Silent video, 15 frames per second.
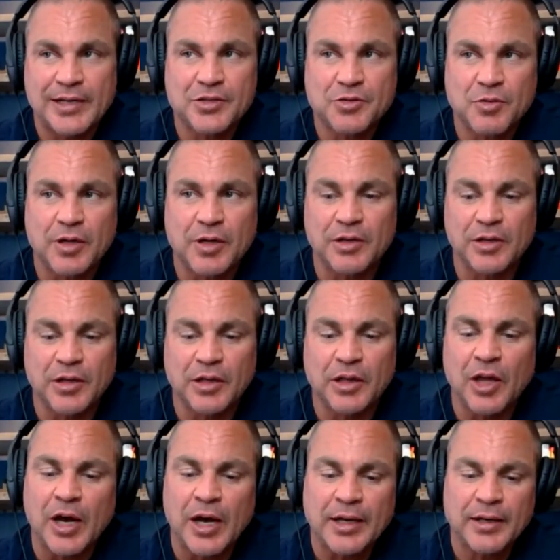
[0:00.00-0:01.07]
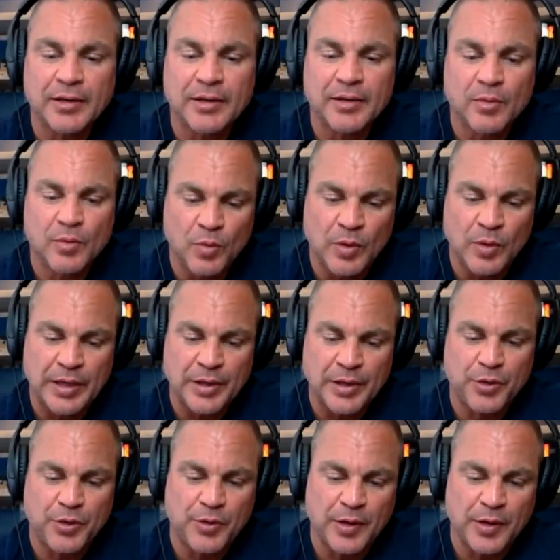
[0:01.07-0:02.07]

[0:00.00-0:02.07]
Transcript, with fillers: struggle a lot with